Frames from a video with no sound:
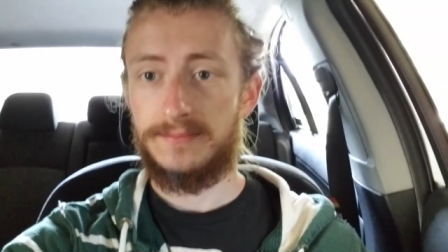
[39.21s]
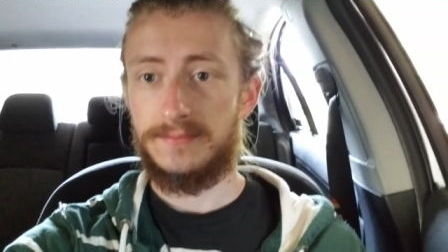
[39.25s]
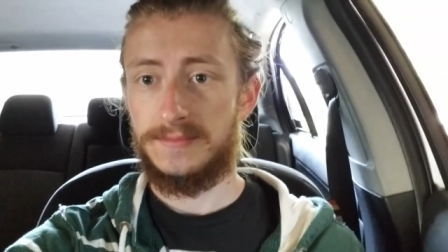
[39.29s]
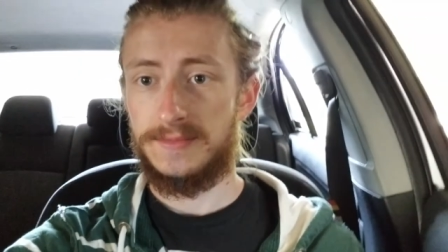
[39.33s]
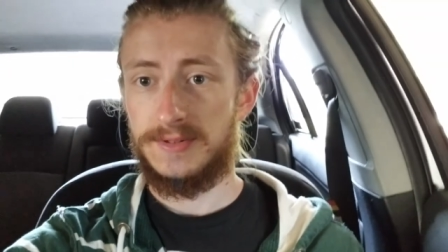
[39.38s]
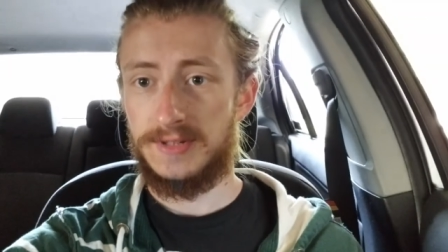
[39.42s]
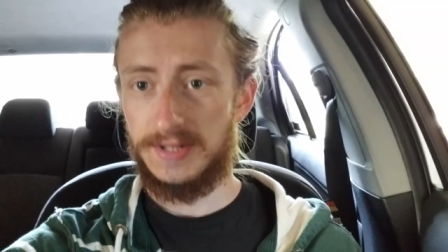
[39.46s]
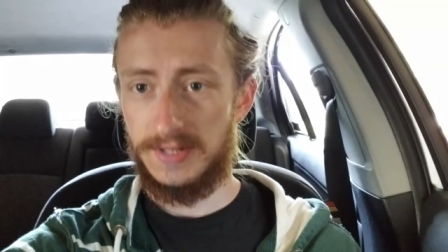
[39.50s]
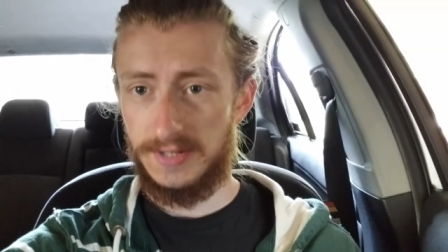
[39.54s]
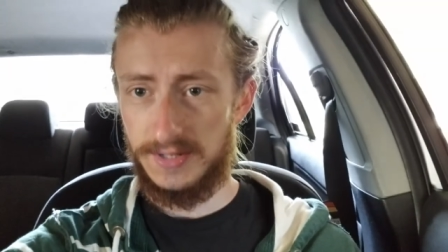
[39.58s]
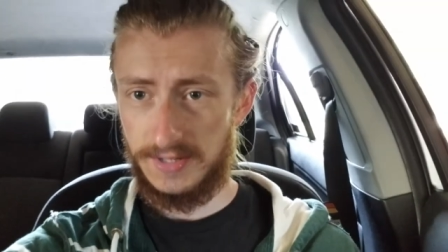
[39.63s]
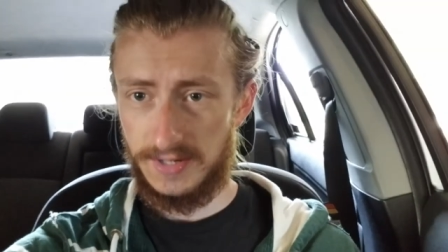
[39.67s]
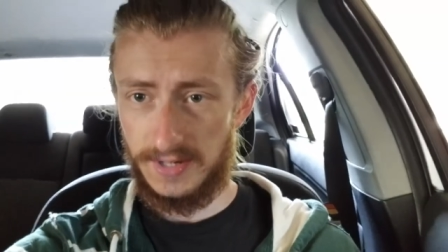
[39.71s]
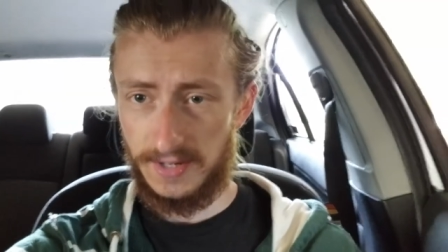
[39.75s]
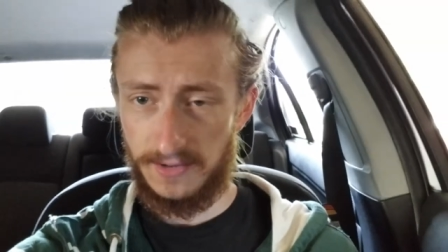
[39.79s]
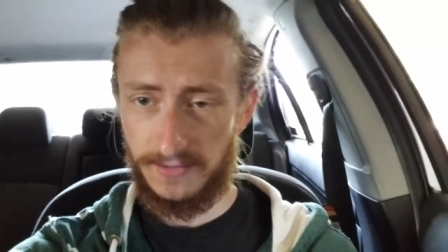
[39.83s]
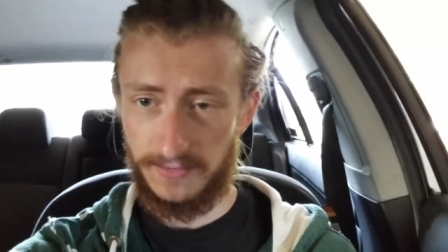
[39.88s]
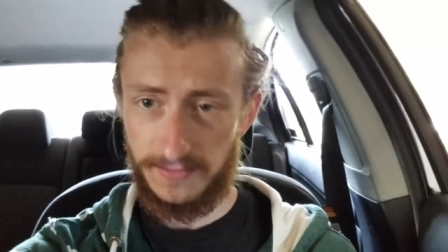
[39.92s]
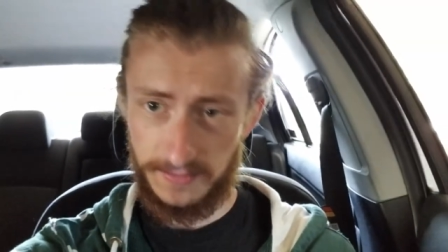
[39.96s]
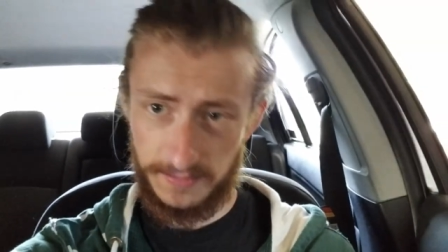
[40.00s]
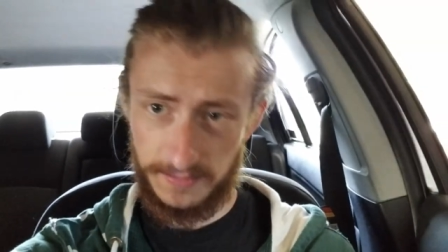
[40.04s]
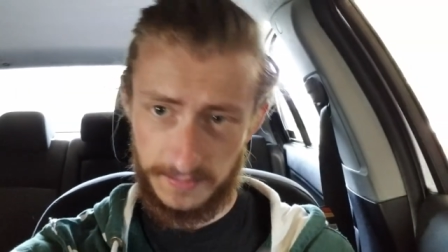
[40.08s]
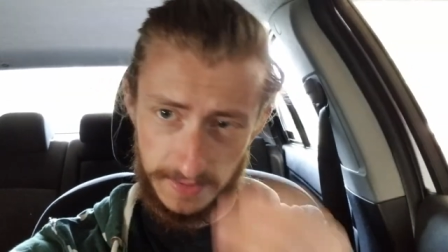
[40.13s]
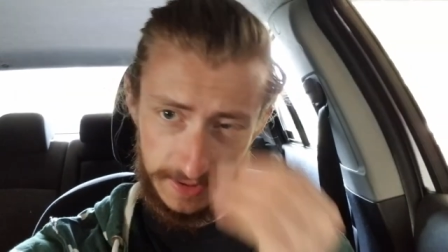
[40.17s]
See
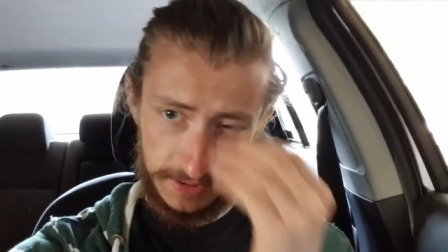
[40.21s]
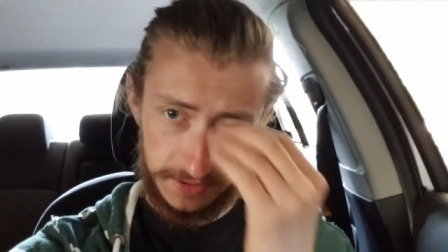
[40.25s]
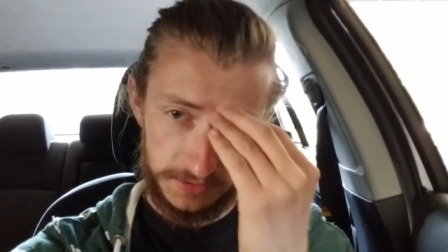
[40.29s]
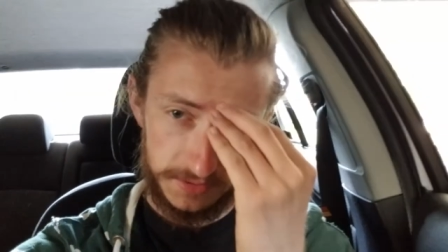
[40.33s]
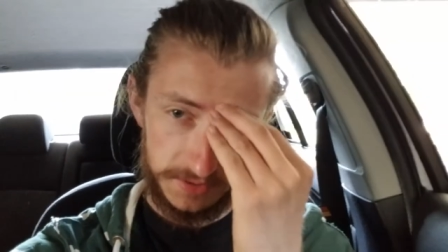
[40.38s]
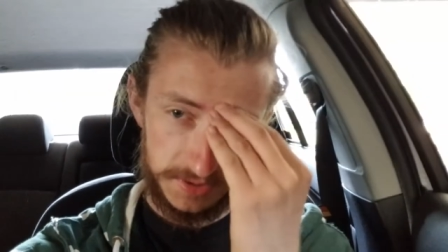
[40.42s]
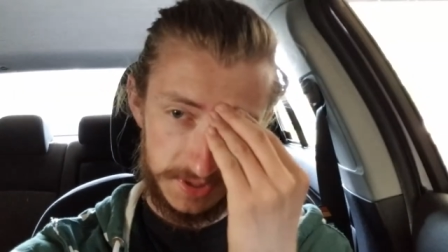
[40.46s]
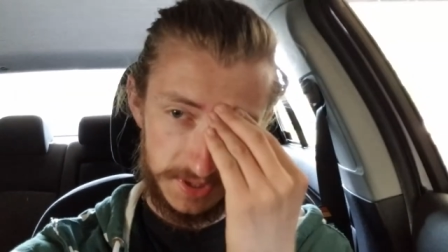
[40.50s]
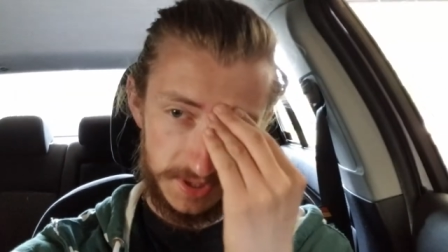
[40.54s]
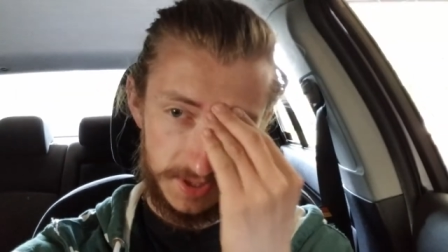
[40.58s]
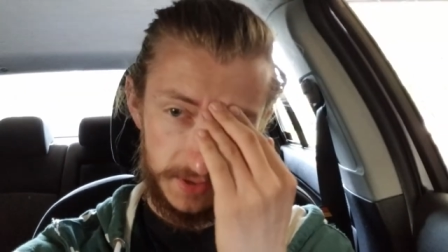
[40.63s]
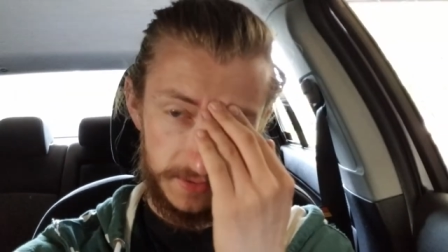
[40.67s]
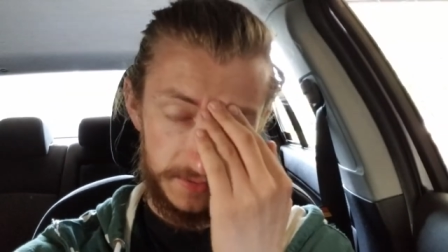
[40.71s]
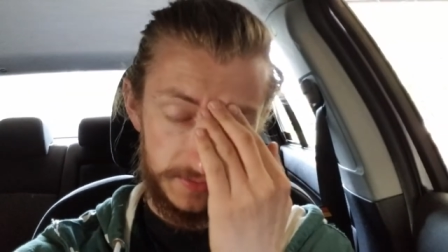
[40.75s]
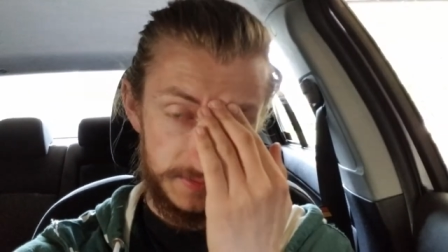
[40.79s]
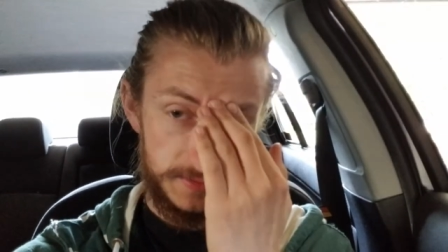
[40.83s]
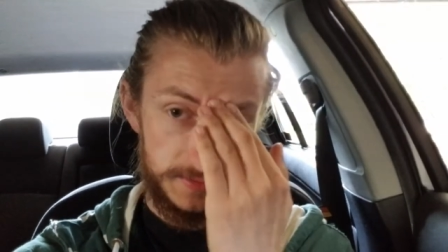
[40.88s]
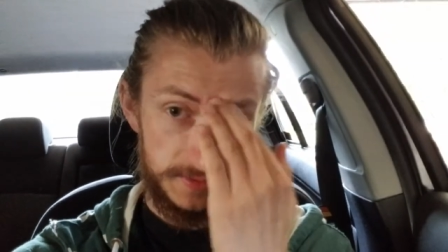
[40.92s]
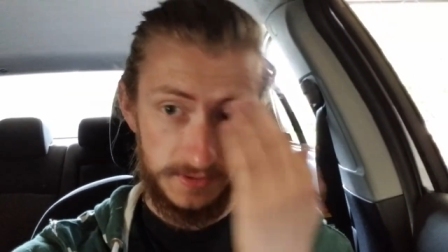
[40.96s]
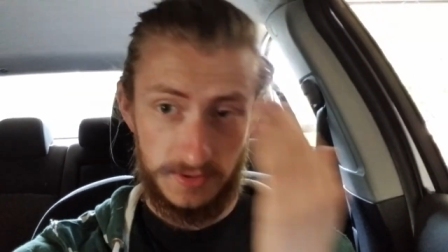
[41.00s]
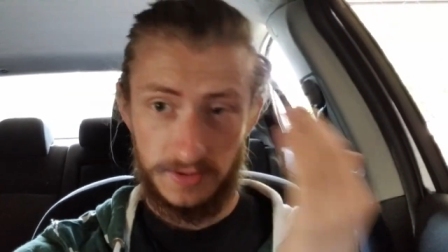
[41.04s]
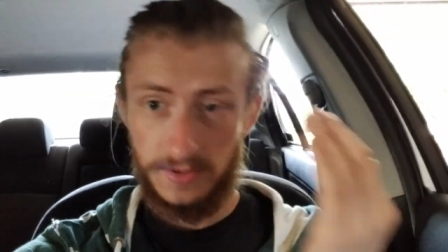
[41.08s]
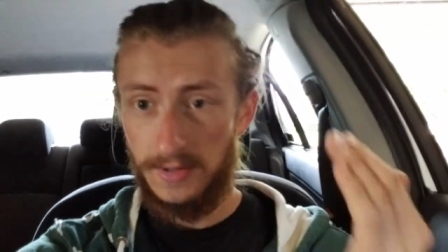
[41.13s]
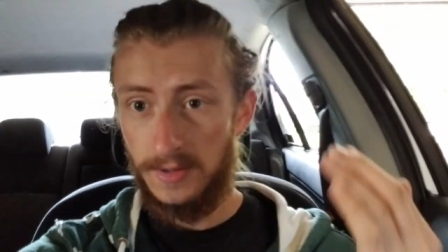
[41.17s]
stuff, mess with stuff,
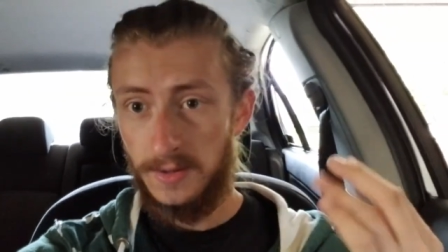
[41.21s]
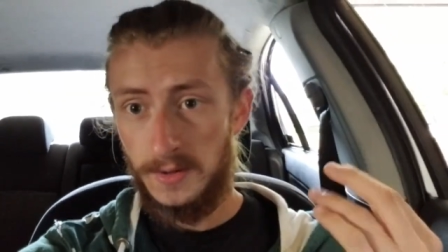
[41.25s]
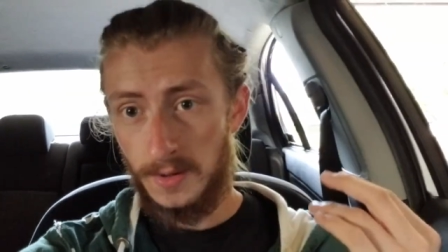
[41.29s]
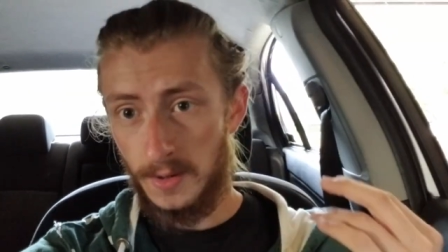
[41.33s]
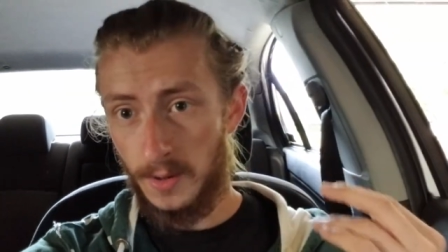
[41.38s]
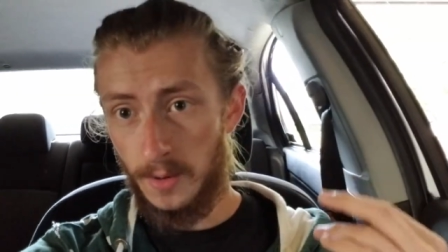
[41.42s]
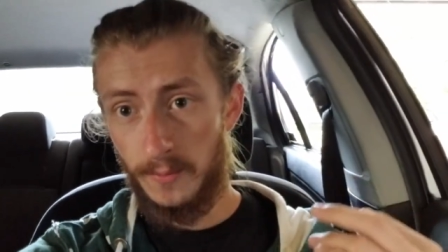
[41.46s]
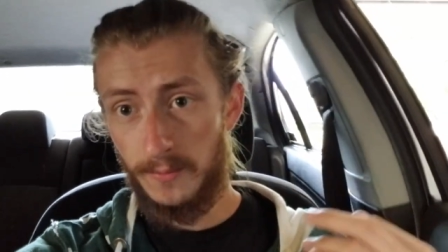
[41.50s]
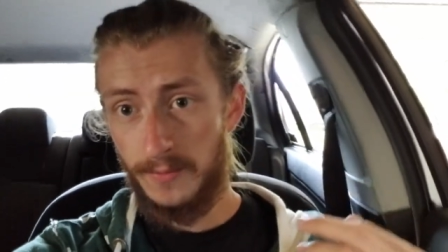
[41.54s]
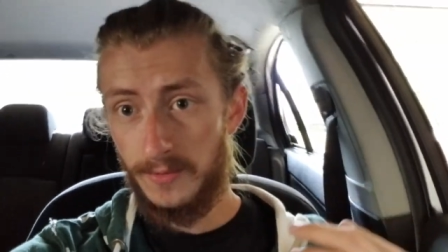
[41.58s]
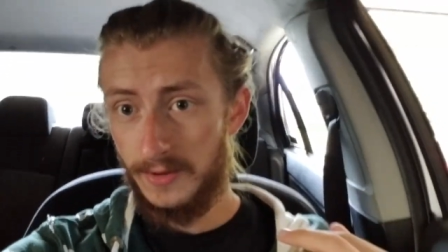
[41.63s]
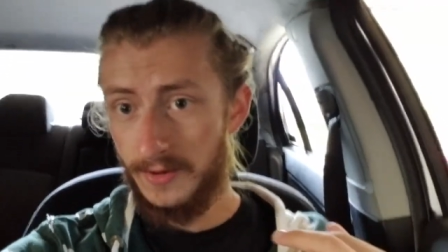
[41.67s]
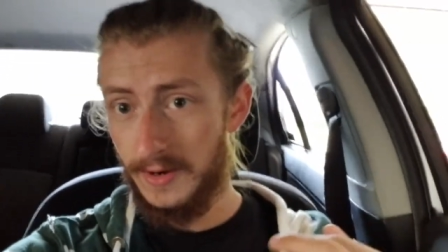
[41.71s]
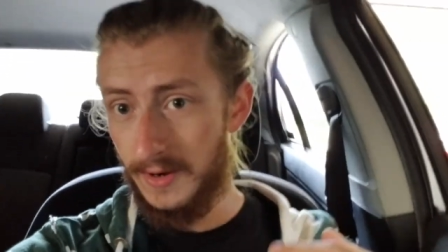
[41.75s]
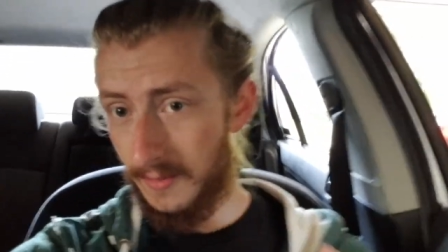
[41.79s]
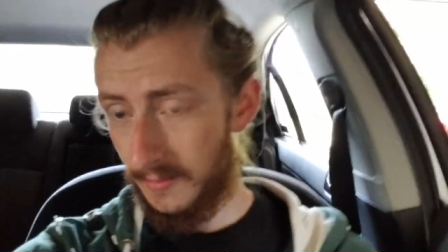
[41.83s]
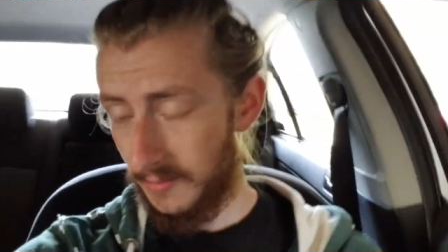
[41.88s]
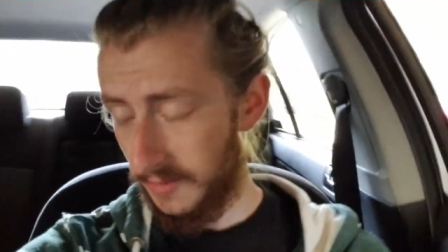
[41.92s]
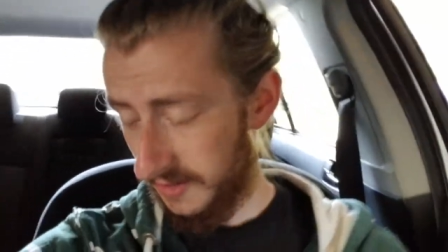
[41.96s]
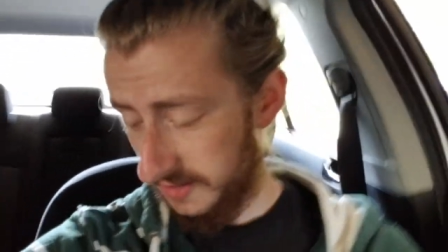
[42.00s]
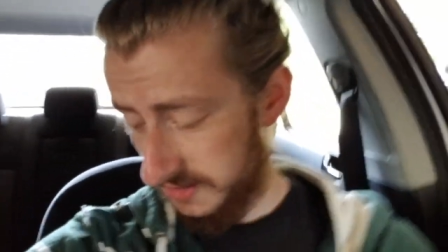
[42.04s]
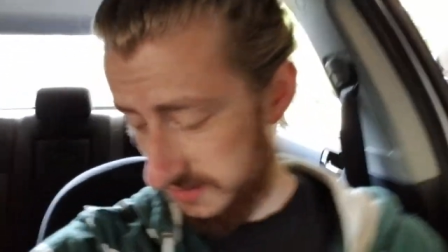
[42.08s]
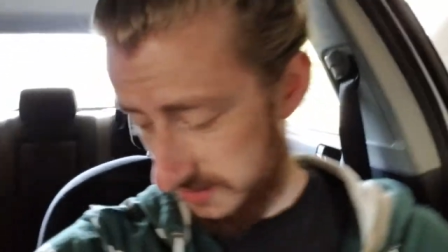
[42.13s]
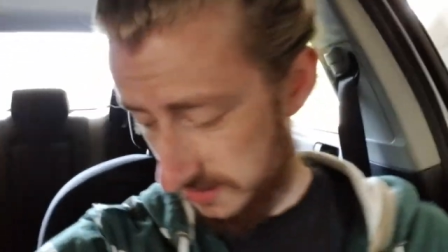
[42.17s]
hopefully not
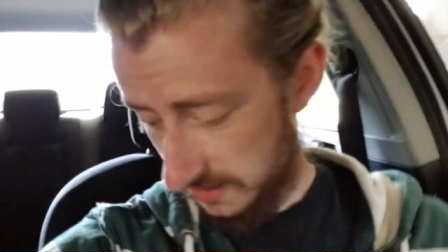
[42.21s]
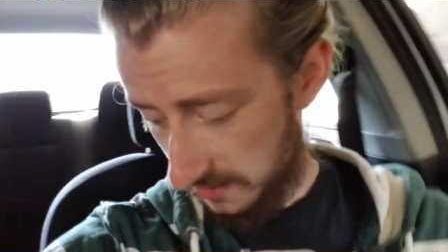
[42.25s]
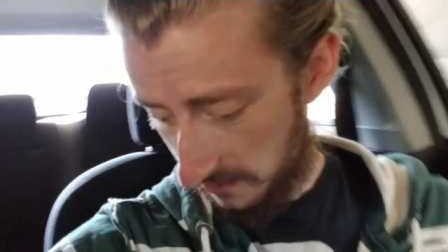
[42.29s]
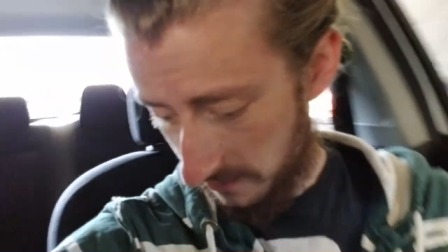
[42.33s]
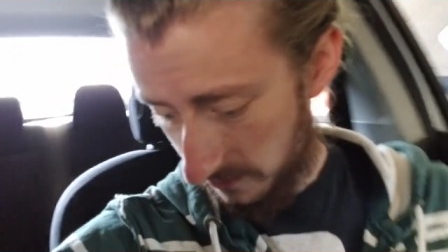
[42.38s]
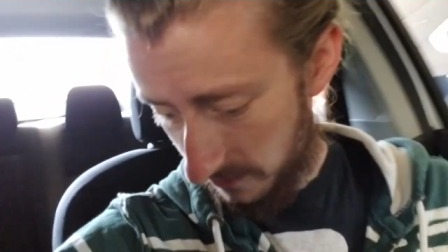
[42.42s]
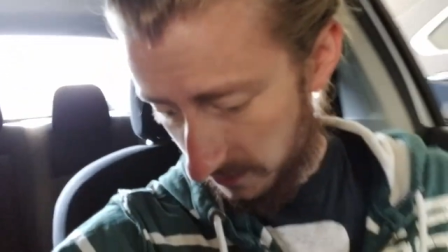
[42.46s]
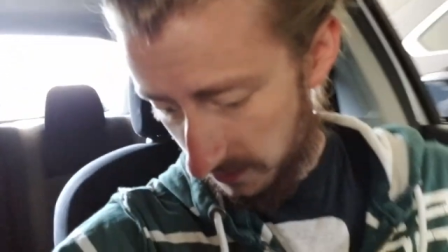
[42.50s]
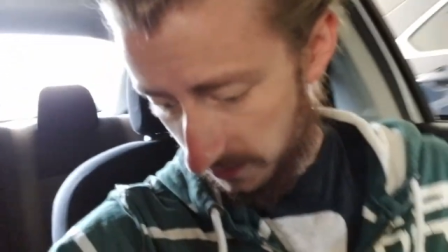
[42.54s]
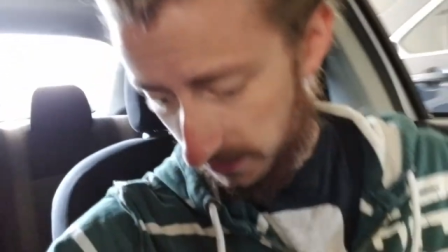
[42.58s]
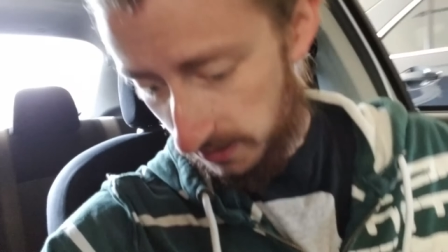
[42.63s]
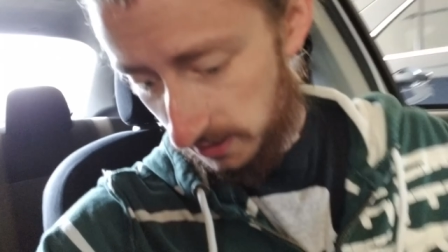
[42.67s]
break stuff.